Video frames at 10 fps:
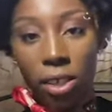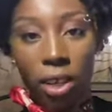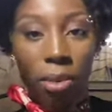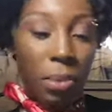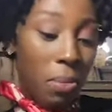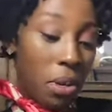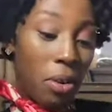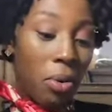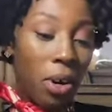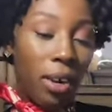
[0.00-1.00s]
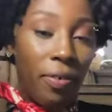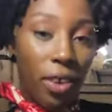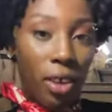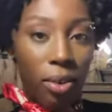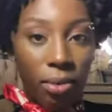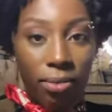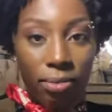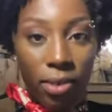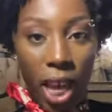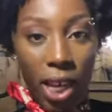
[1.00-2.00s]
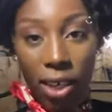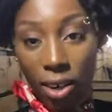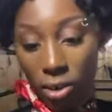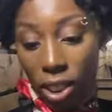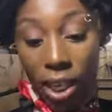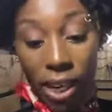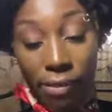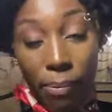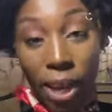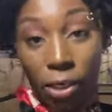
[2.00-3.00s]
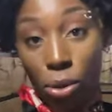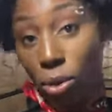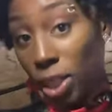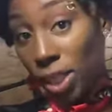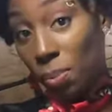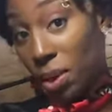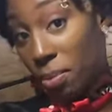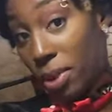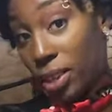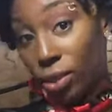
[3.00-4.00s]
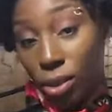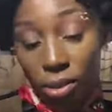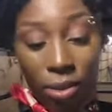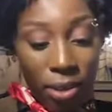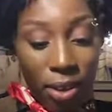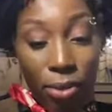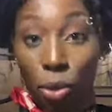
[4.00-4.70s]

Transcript: So maybe it'll work for you. I could only live my truth and speak my truth, so